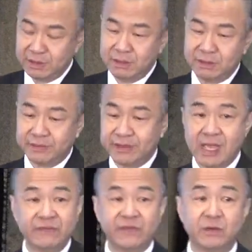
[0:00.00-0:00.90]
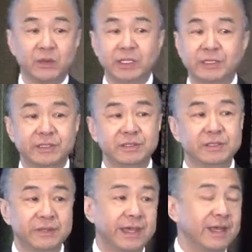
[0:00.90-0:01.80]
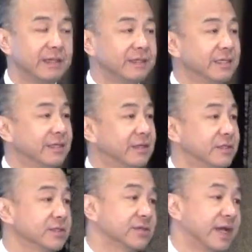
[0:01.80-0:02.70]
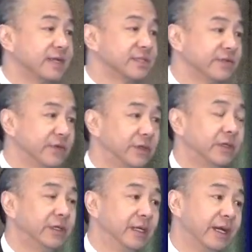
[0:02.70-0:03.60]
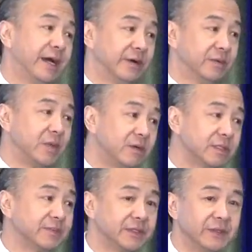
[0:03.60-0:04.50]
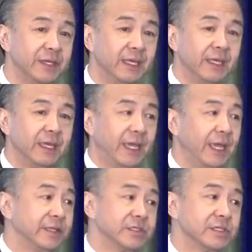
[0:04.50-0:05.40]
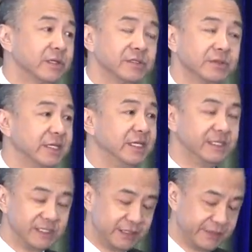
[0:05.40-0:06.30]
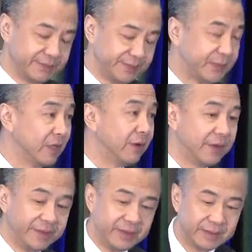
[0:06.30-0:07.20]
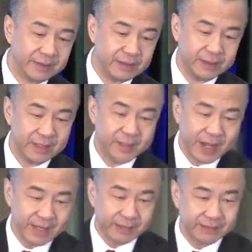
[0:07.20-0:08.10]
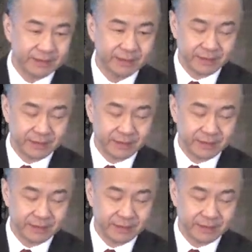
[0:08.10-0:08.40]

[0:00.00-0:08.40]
You know, and, and if you're willing to do that, you can also ask for a higher multiple. And it's also easier on the buyer.